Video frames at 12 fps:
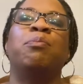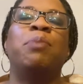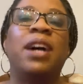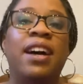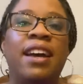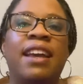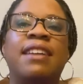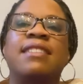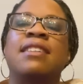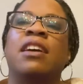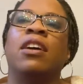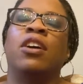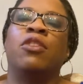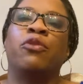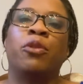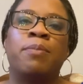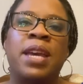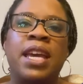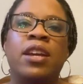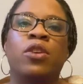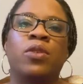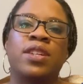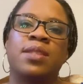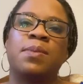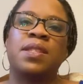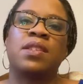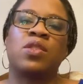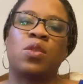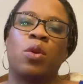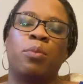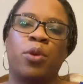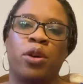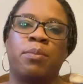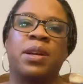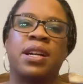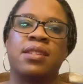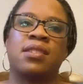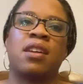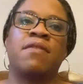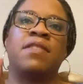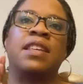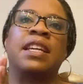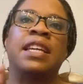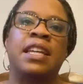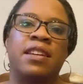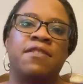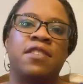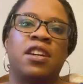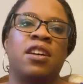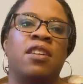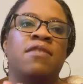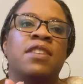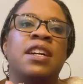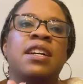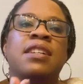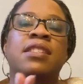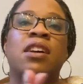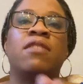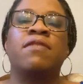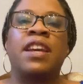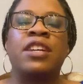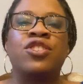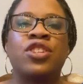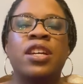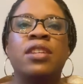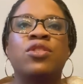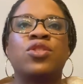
But for me, Christmas is so important because of the gift of salvation.